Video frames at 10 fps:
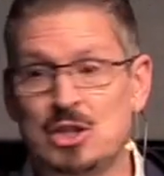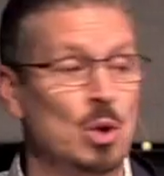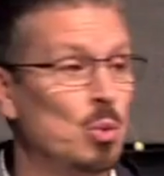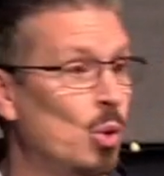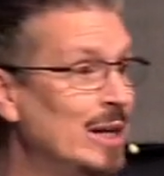
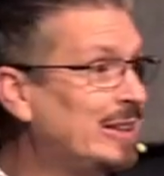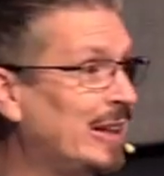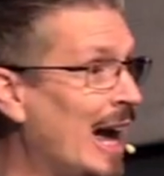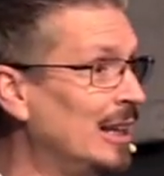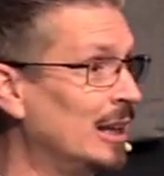And so,
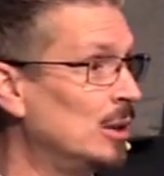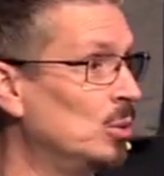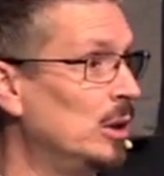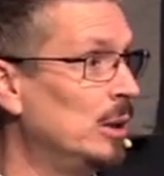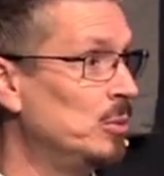one
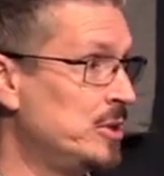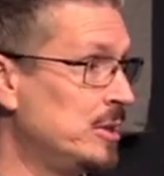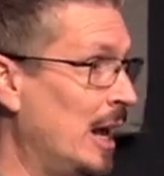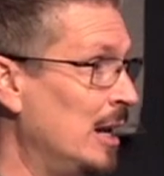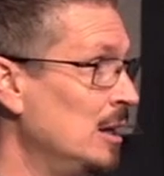talent, it
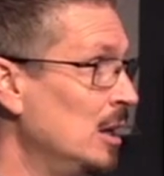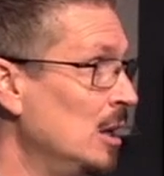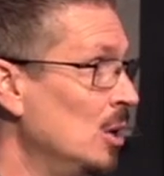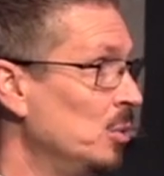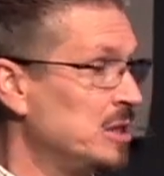was said,
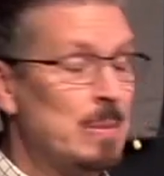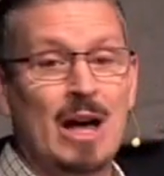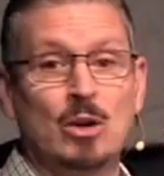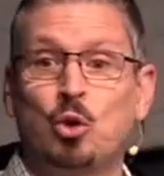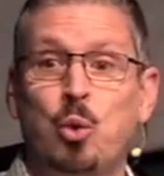was
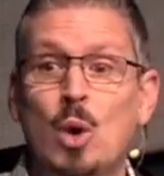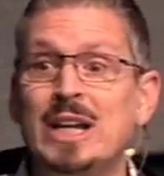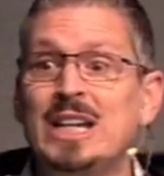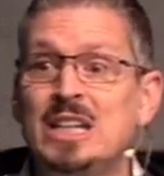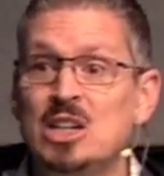about
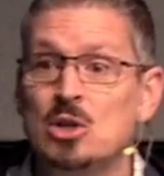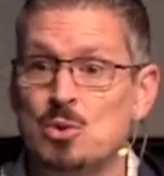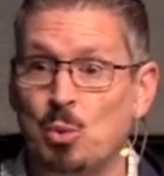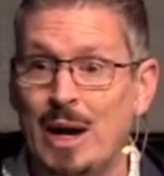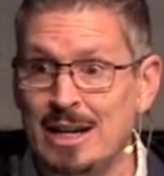20
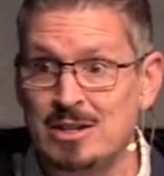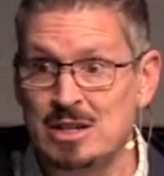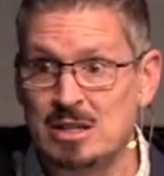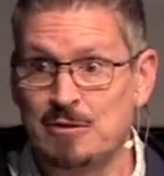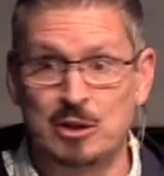years'
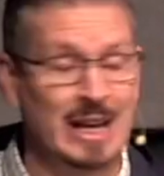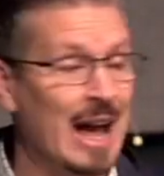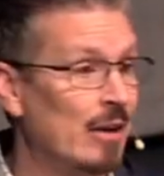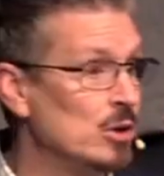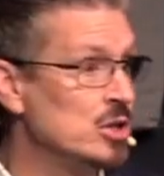wages for
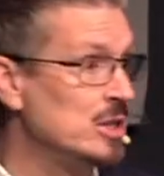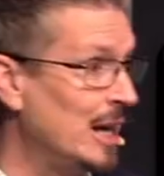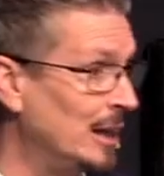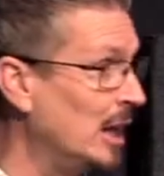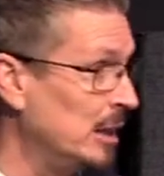the
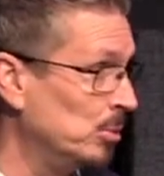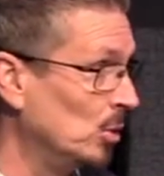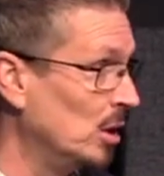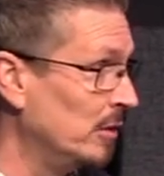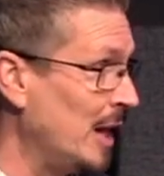average day
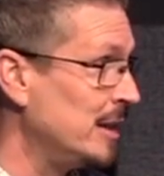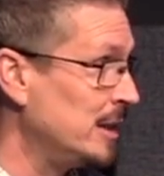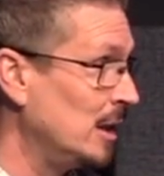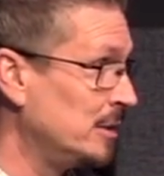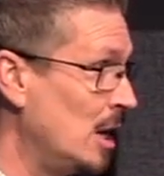laborer of
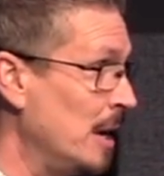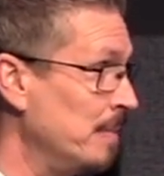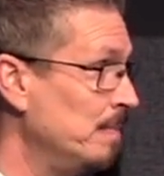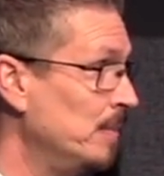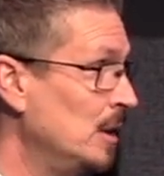that
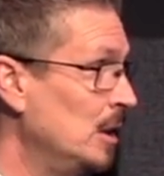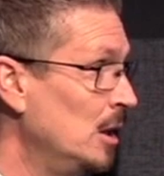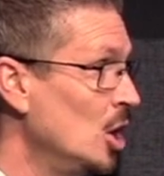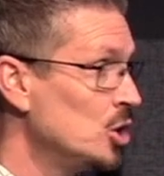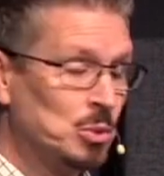time.
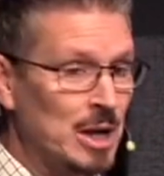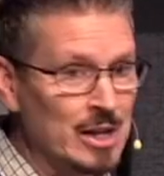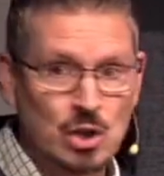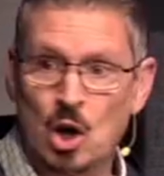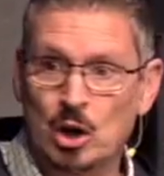So
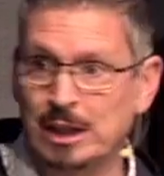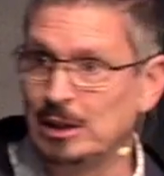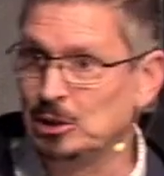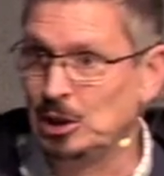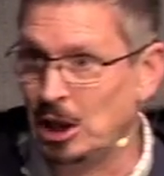we're not
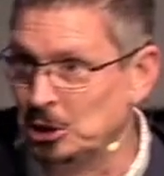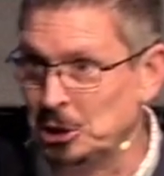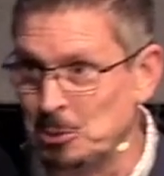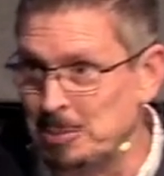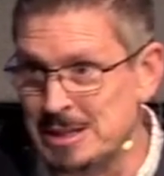talking
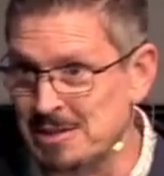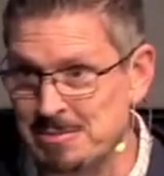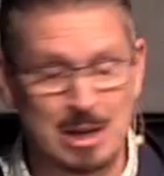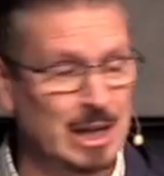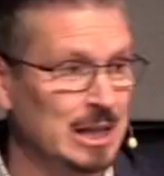little
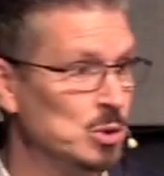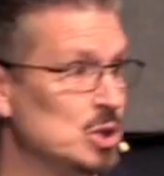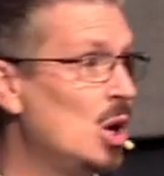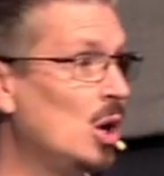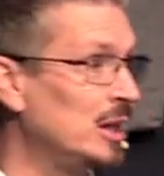bits of money,
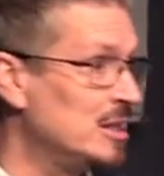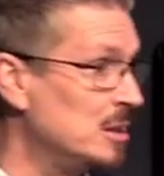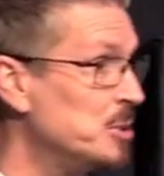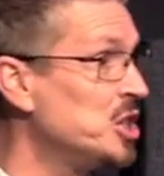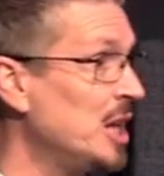we're
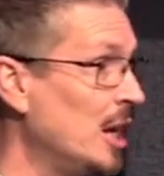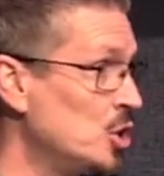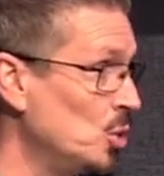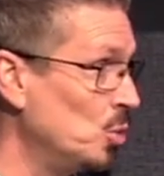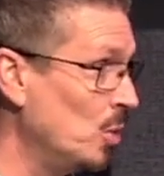talking
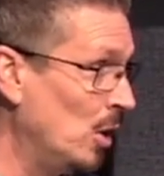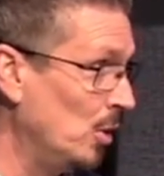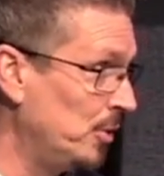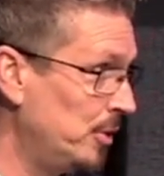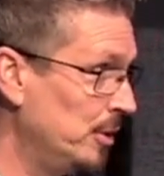substantial
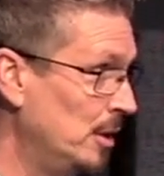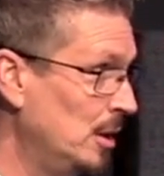wealth.